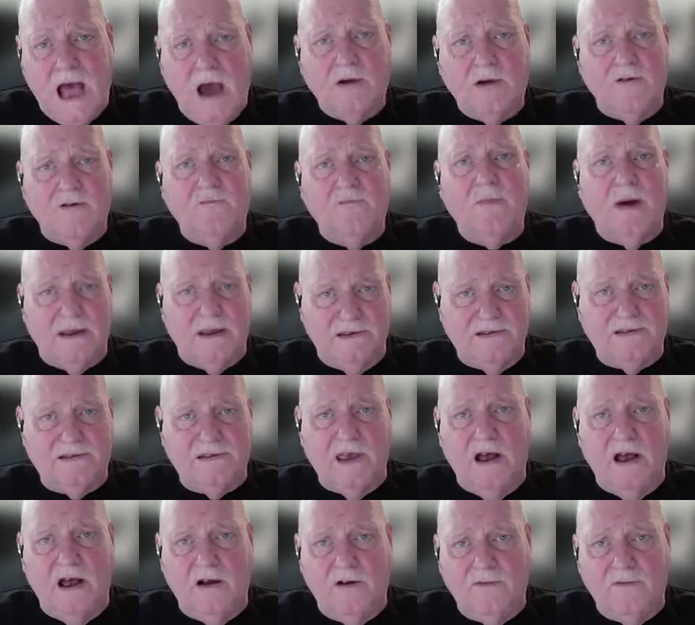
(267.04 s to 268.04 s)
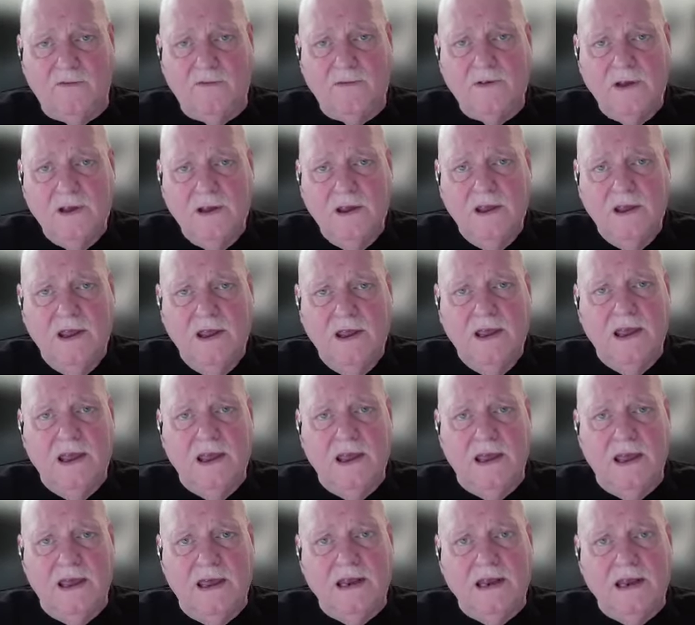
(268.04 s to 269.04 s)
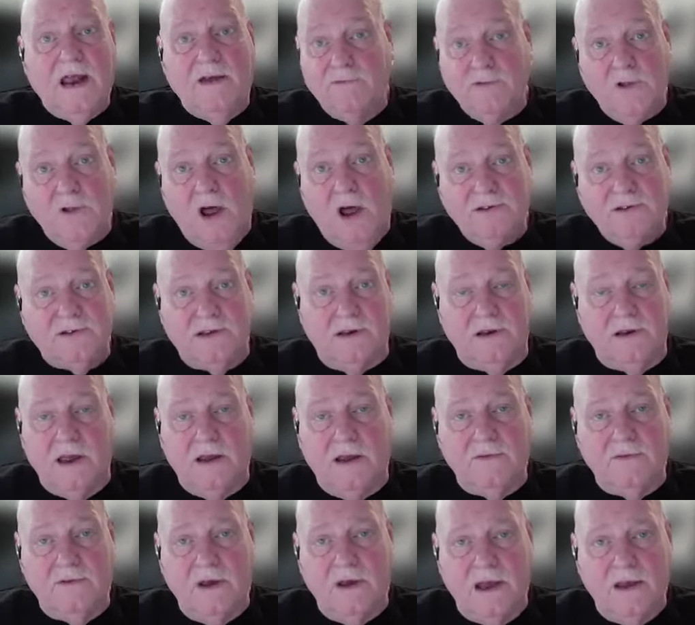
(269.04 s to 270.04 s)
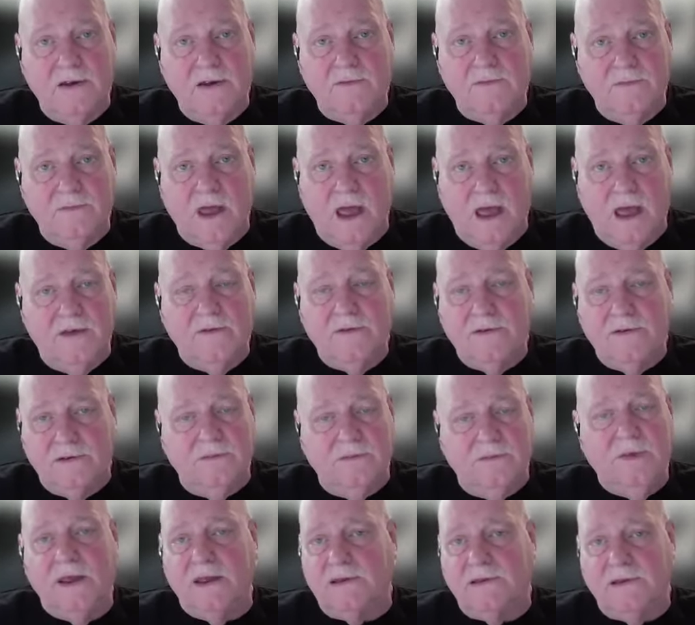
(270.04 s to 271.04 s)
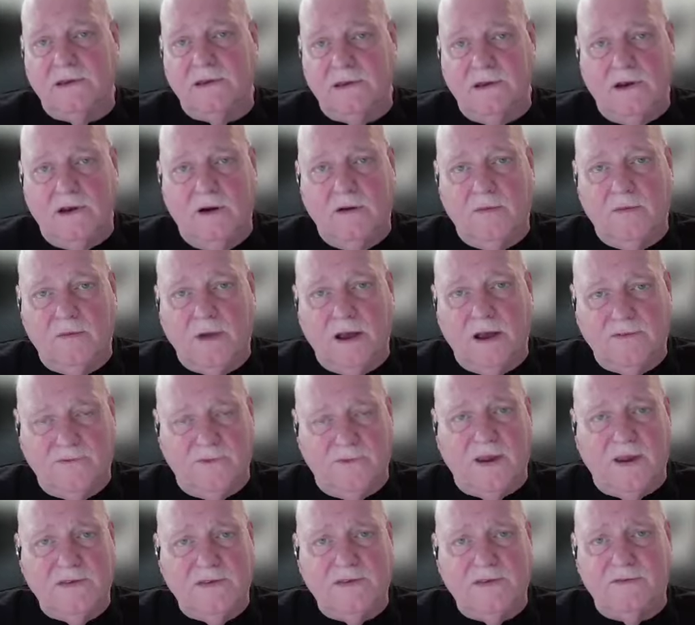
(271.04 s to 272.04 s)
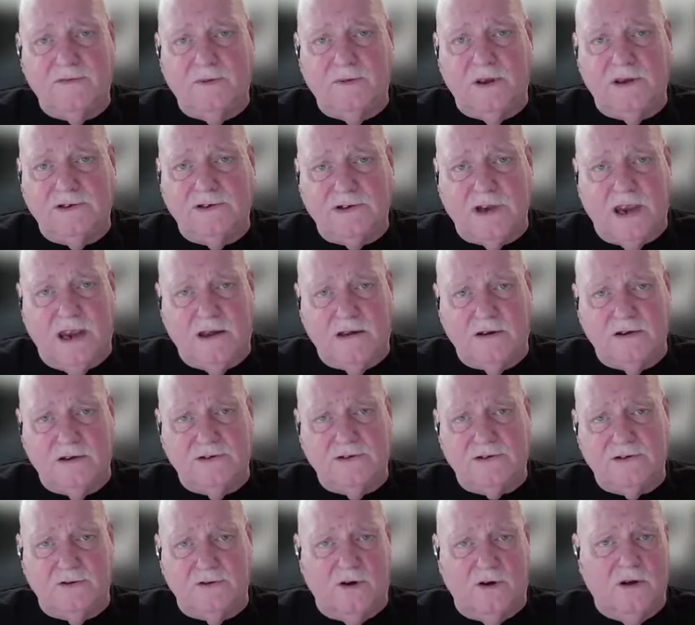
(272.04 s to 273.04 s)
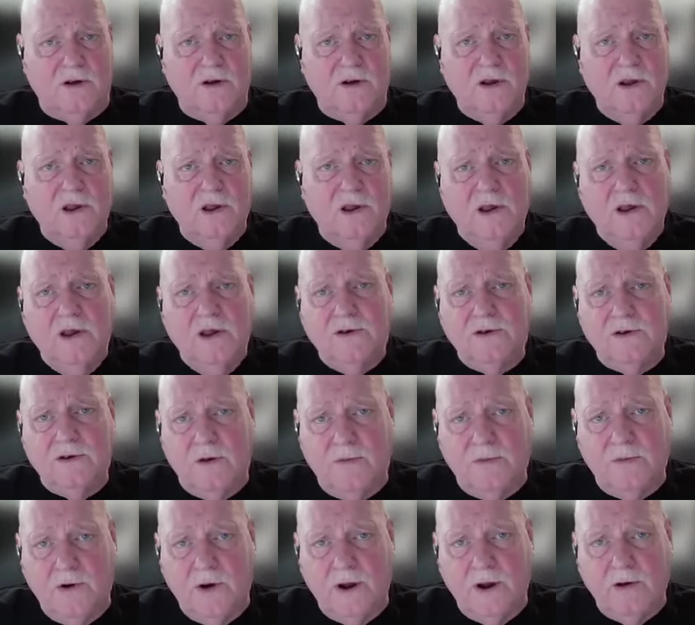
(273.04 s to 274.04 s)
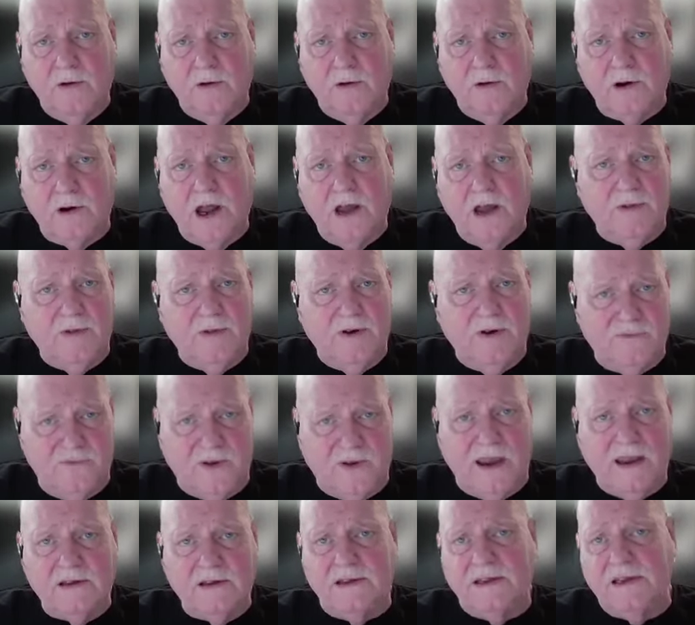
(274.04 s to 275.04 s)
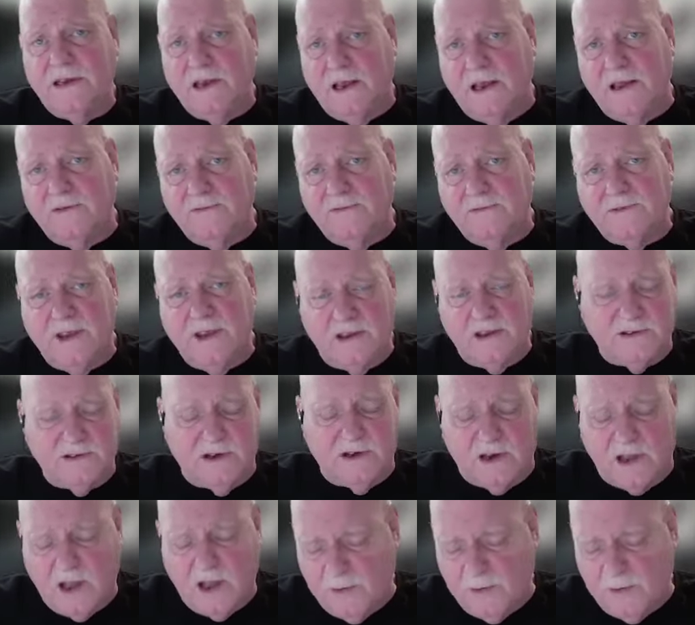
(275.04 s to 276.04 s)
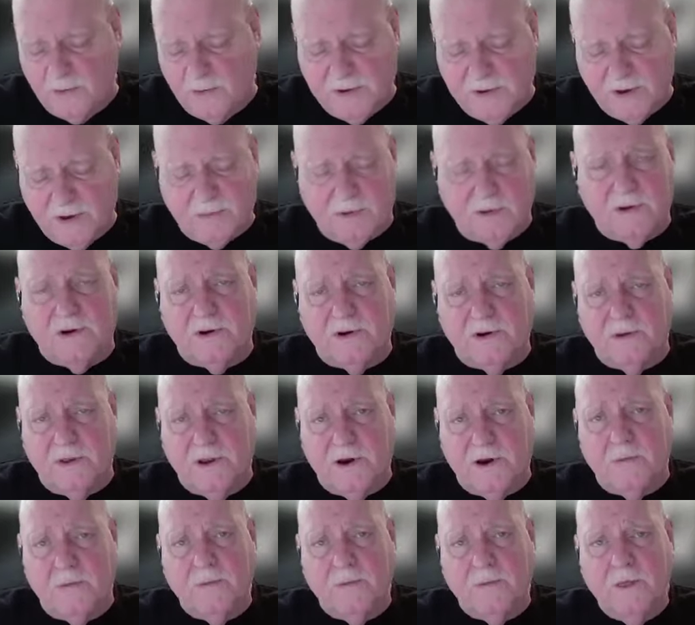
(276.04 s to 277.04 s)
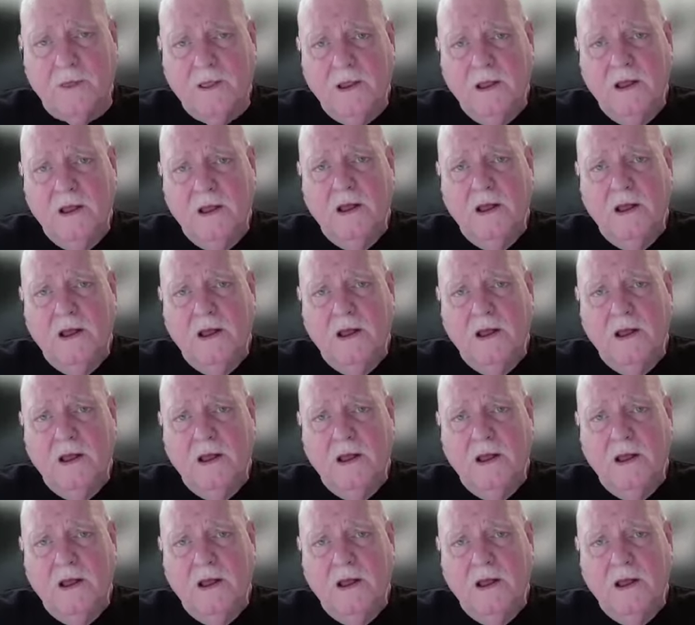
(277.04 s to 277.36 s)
out of myself, and I've lost it. I admit, my faith has been challenged to a point where I've been failing. I've texted a couple of people here and there,